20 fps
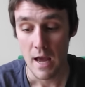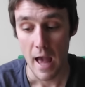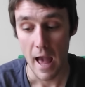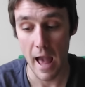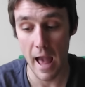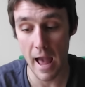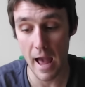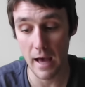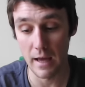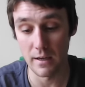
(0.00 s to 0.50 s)

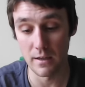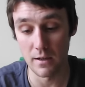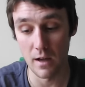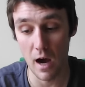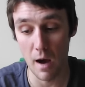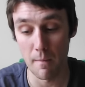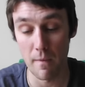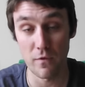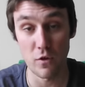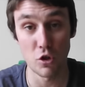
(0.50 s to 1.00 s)

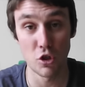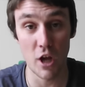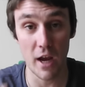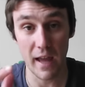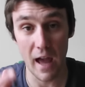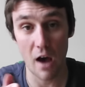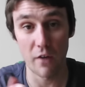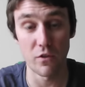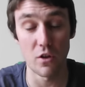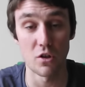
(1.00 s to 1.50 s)
And if you
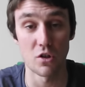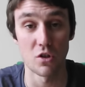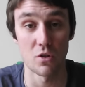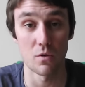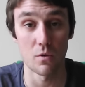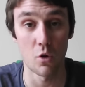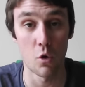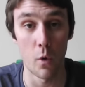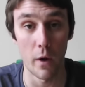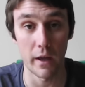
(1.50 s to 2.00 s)
check out
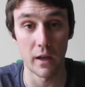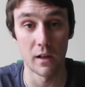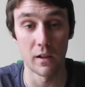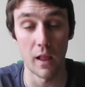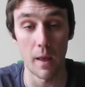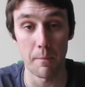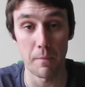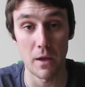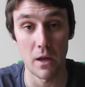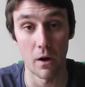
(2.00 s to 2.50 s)
this quick
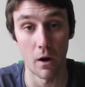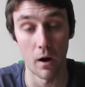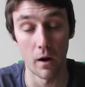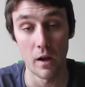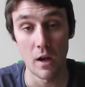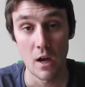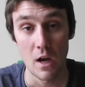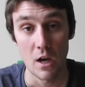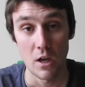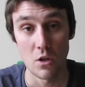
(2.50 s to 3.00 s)
clip
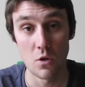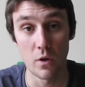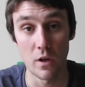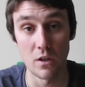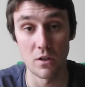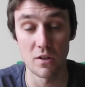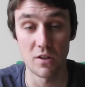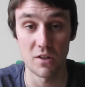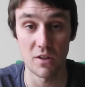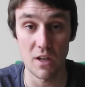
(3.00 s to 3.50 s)
here, you
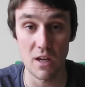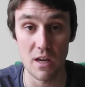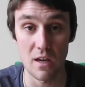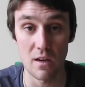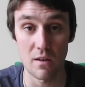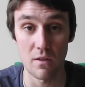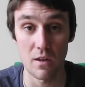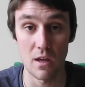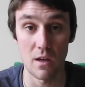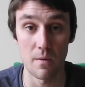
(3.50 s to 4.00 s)
can
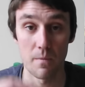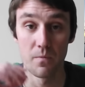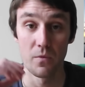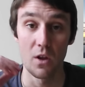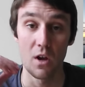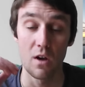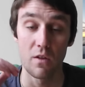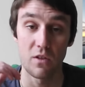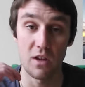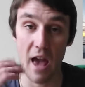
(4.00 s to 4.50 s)
see
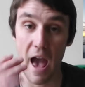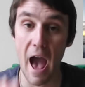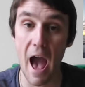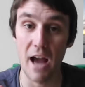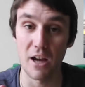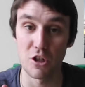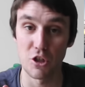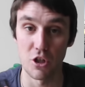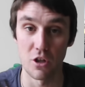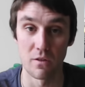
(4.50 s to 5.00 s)
the
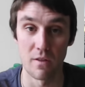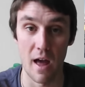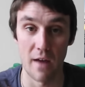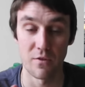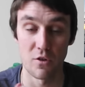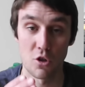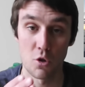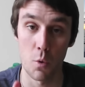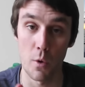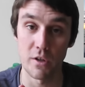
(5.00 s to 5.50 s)
action that
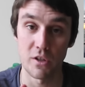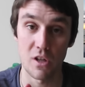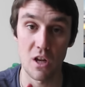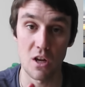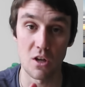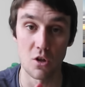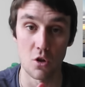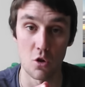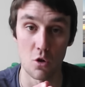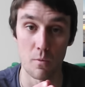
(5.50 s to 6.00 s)
the Twisty
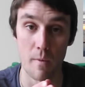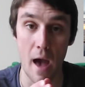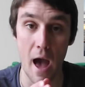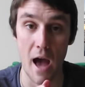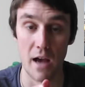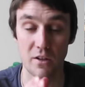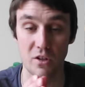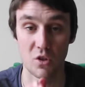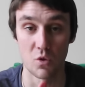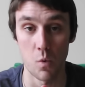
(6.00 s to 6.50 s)
tube
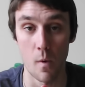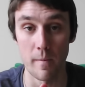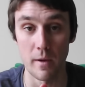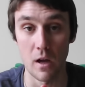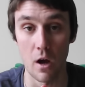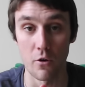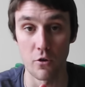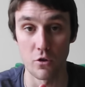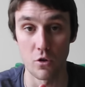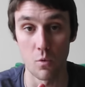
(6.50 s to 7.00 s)
has swimming
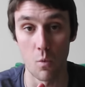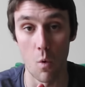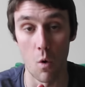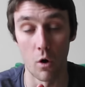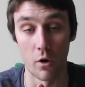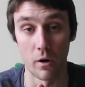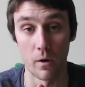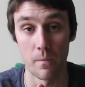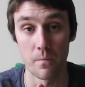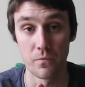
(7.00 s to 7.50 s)
under the
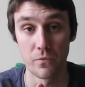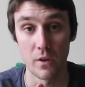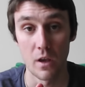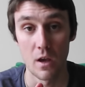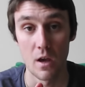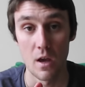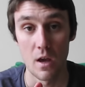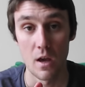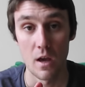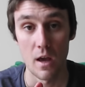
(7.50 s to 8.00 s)
water,
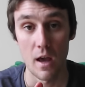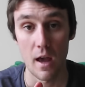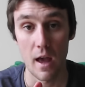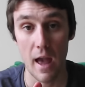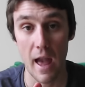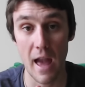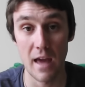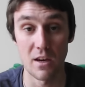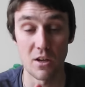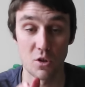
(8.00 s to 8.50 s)

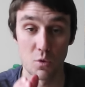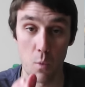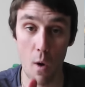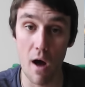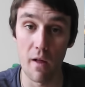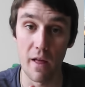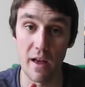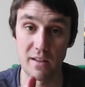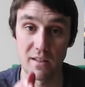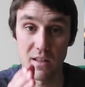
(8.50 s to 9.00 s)
and as
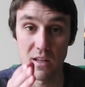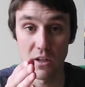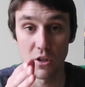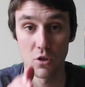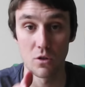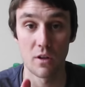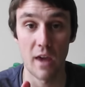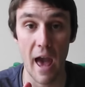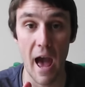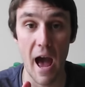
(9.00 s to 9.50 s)
well as the
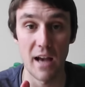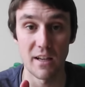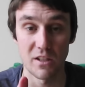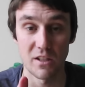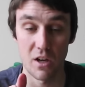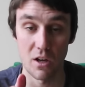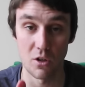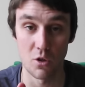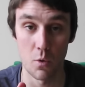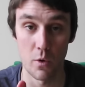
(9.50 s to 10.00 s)

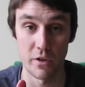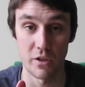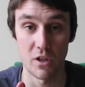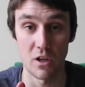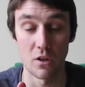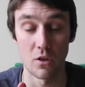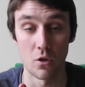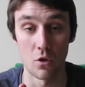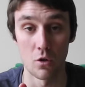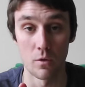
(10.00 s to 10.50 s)
casting Twisty
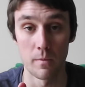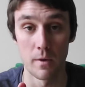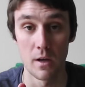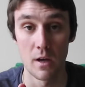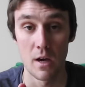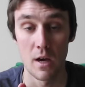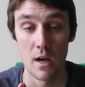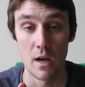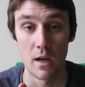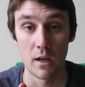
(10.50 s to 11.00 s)
tube
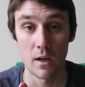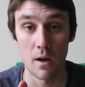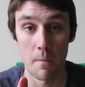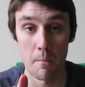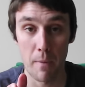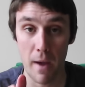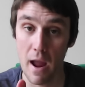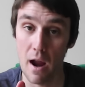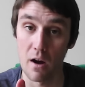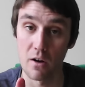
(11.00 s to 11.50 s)

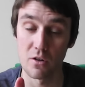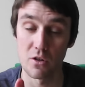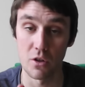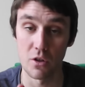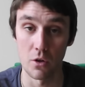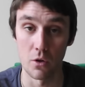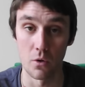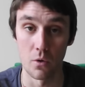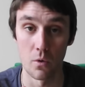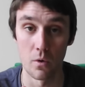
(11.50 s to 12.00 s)
compared
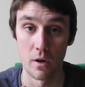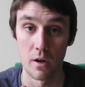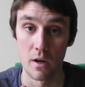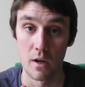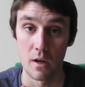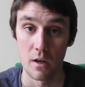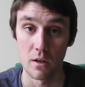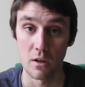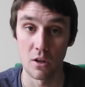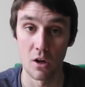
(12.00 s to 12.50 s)
to,
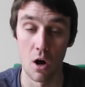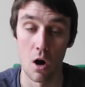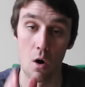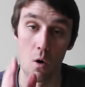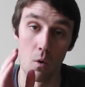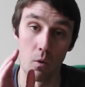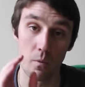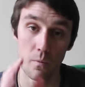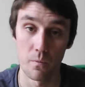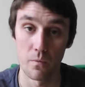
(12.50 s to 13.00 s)
you
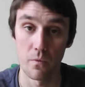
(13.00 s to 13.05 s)
know,